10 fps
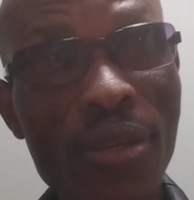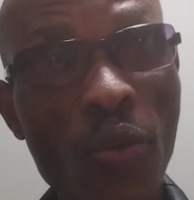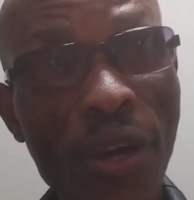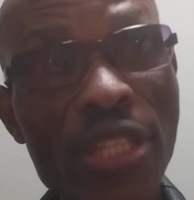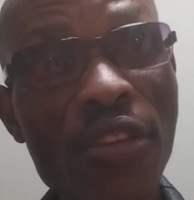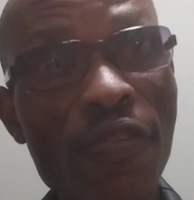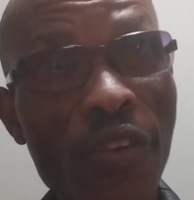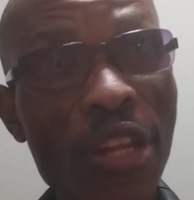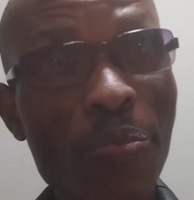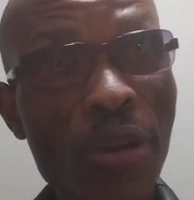waiting
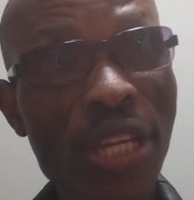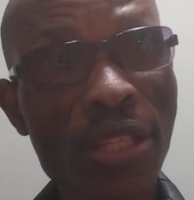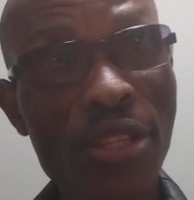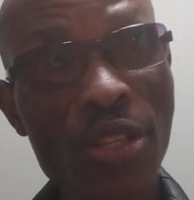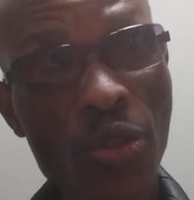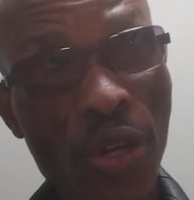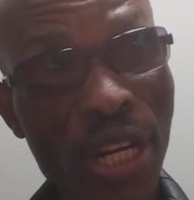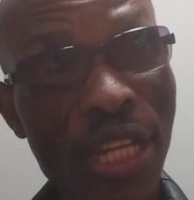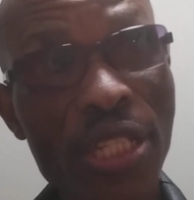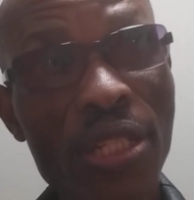for the plane to
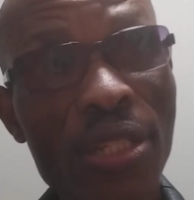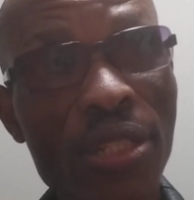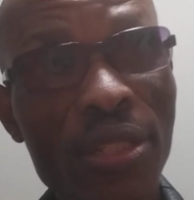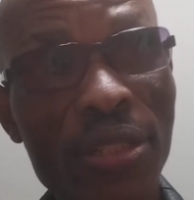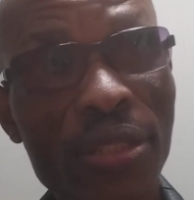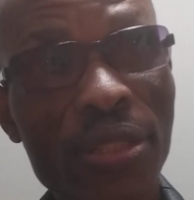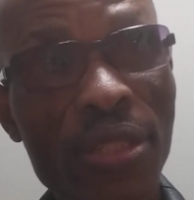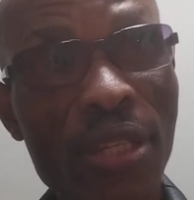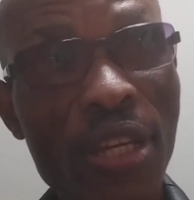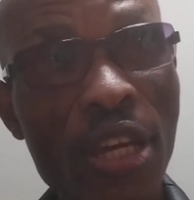crash.
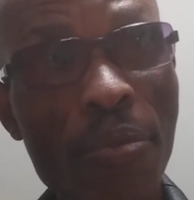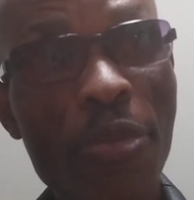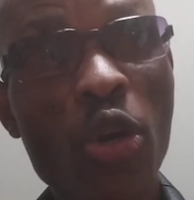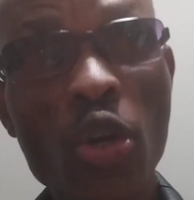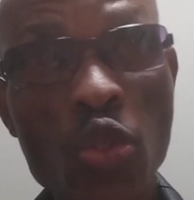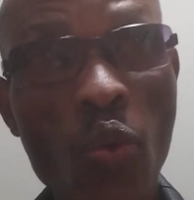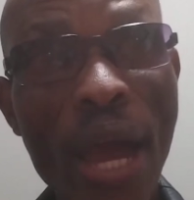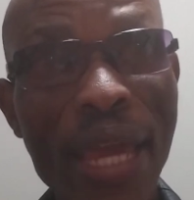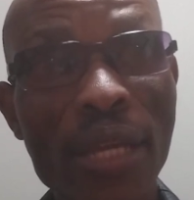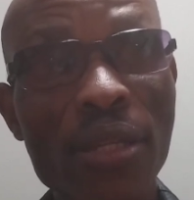Because
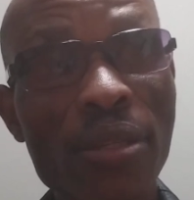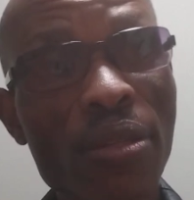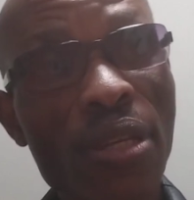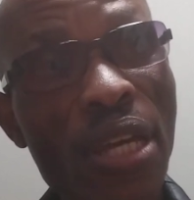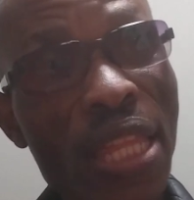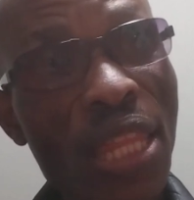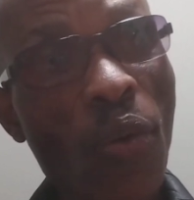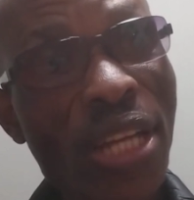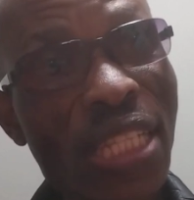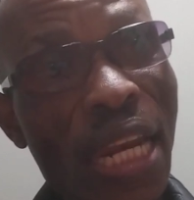why? There
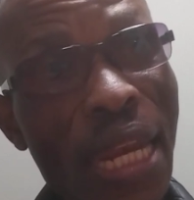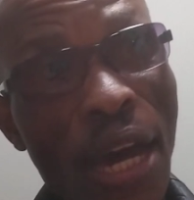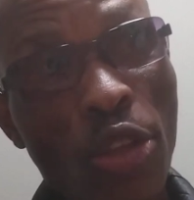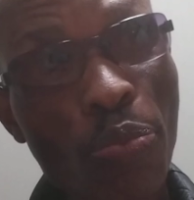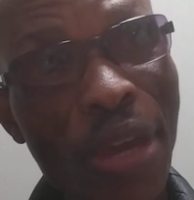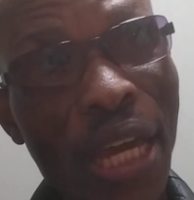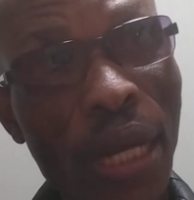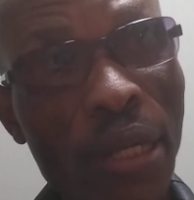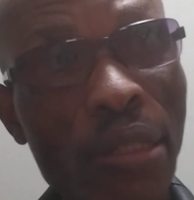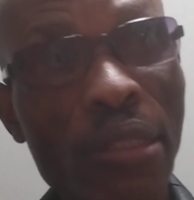was a loud
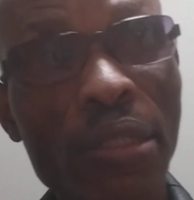bang